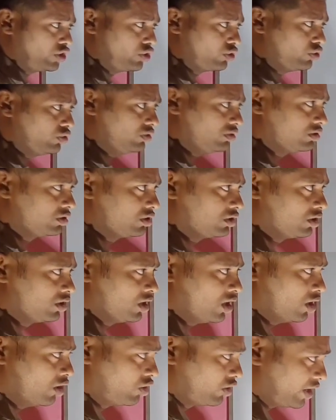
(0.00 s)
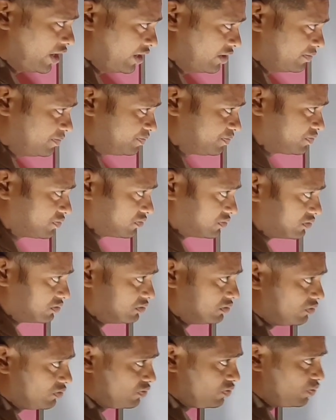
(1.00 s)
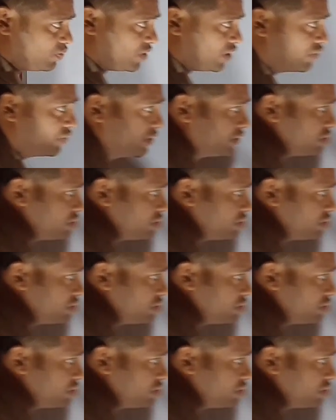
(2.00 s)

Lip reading: to do, okay, we